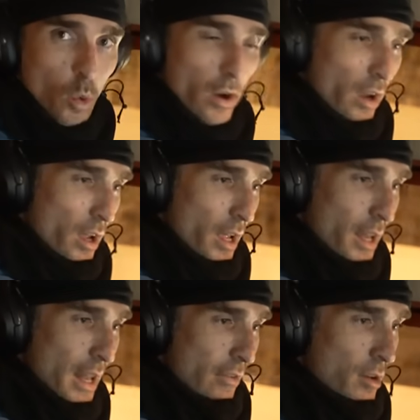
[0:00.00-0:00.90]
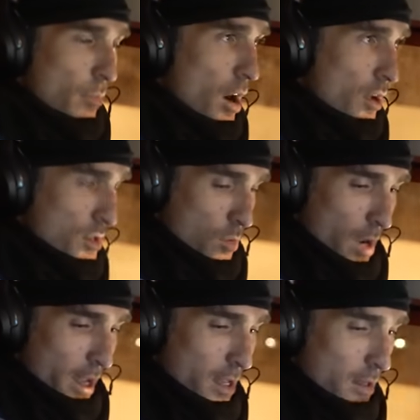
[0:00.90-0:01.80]
We're 11 miles
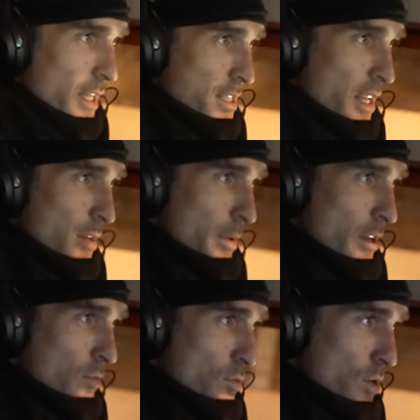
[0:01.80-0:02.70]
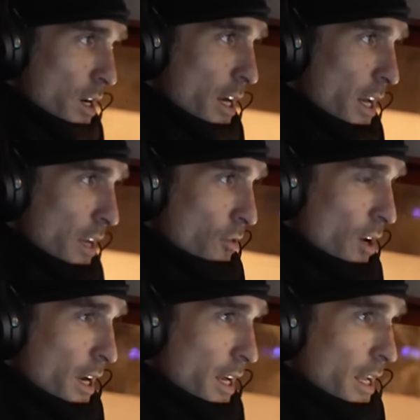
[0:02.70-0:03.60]
away. It's going to be really,
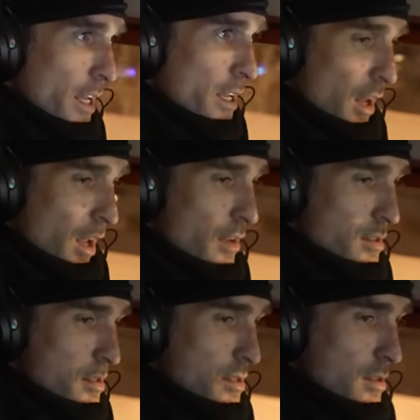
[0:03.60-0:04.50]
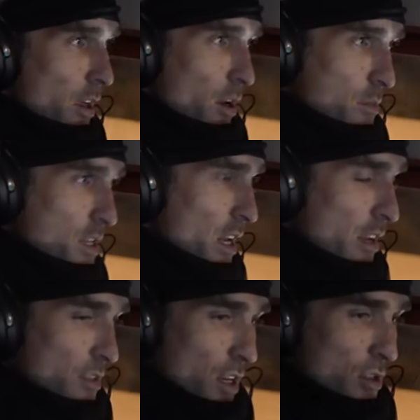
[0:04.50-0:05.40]
really close. I think I'm just going to
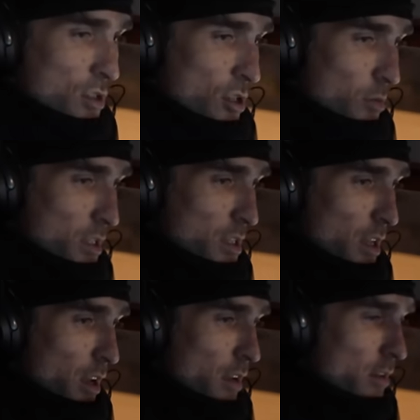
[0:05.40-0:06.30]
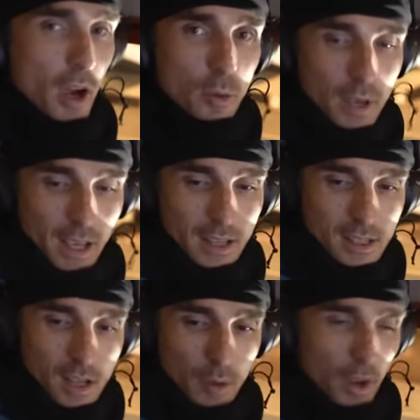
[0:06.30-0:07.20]
have to go super slow. I'm hoping
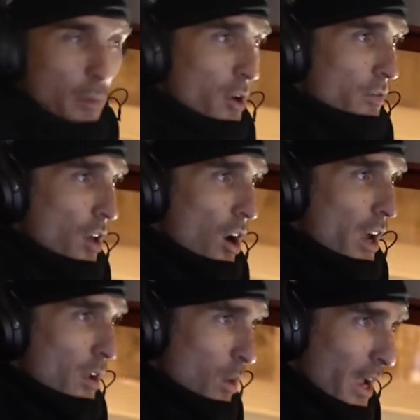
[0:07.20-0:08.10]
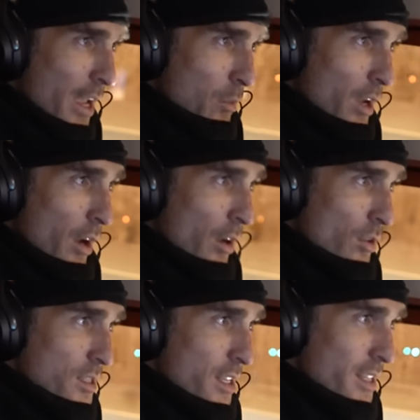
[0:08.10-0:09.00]
as I'm coming off the highway, we're going
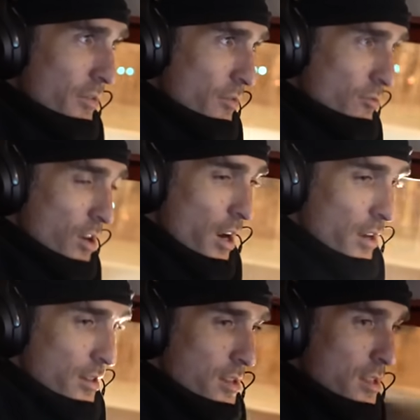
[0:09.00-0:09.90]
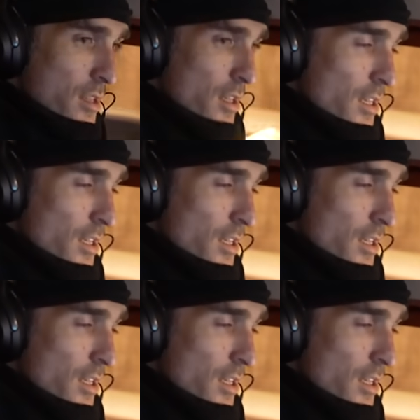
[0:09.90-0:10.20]
onto different roads,